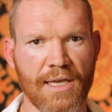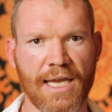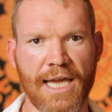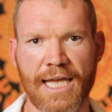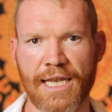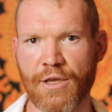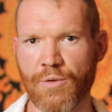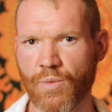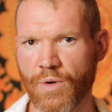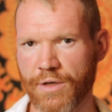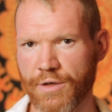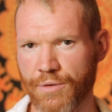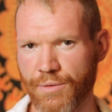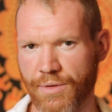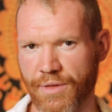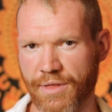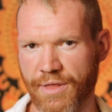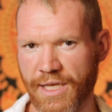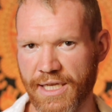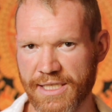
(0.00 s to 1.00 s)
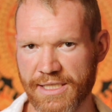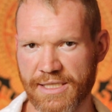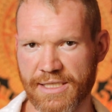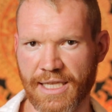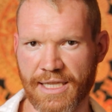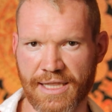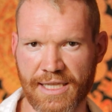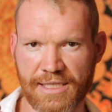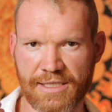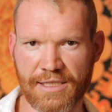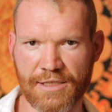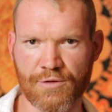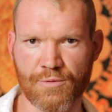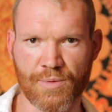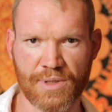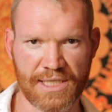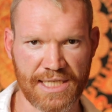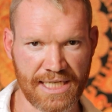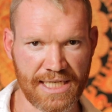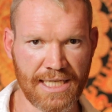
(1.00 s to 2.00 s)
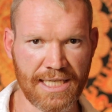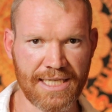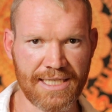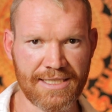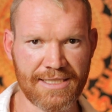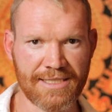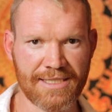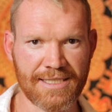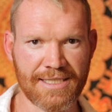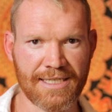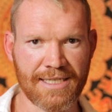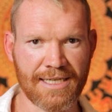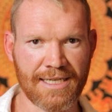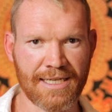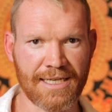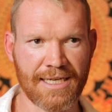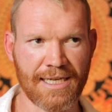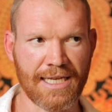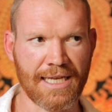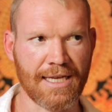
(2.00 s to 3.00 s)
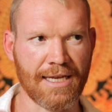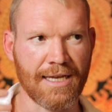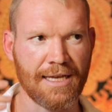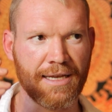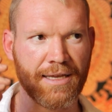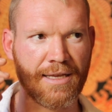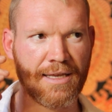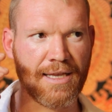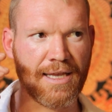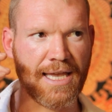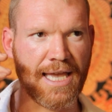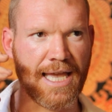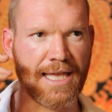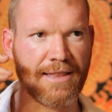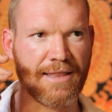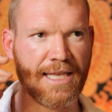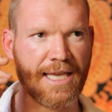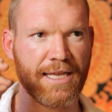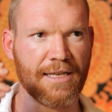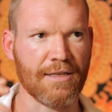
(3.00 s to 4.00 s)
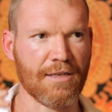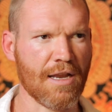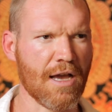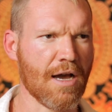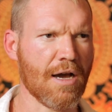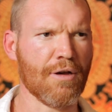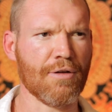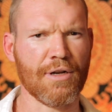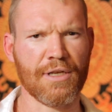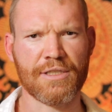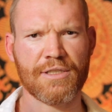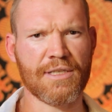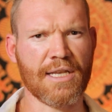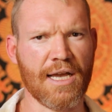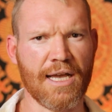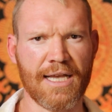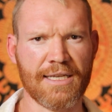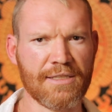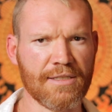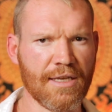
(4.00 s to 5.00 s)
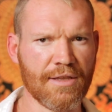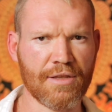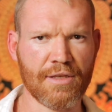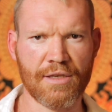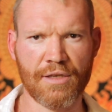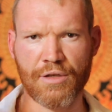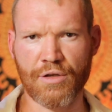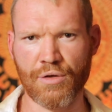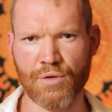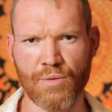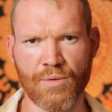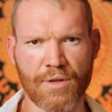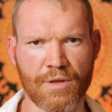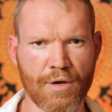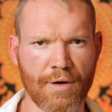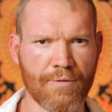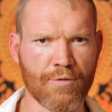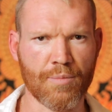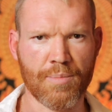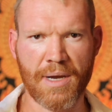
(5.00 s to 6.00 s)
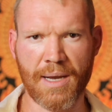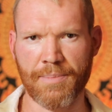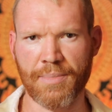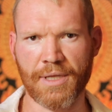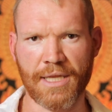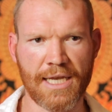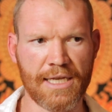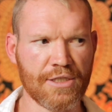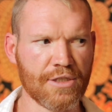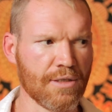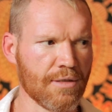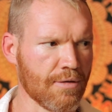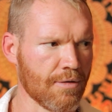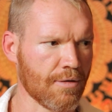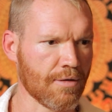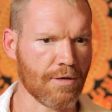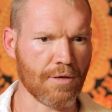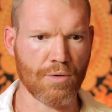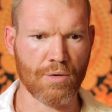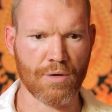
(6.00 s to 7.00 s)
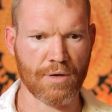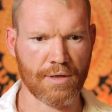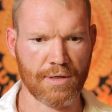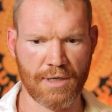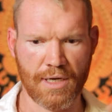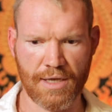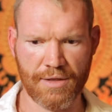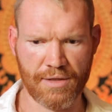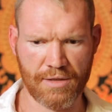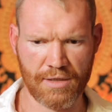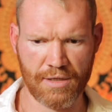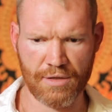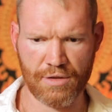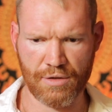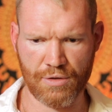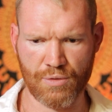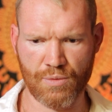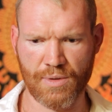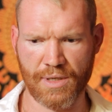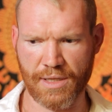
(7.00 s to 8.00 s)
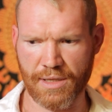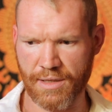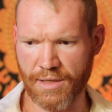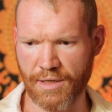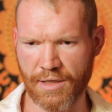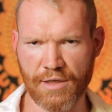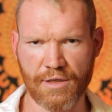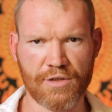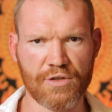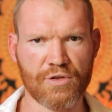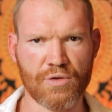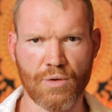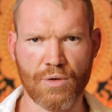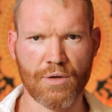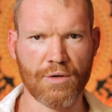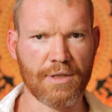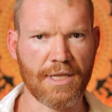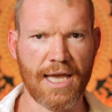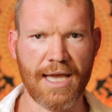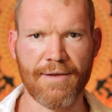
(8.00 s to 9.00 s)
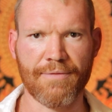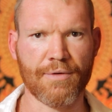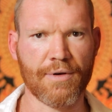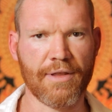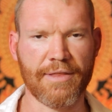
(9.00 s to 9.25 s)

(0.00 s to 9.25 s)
Anyone who thinks that this is ridiculous, and that no, it's not, has nothing to do with overpopulation or nothing to do with soil life or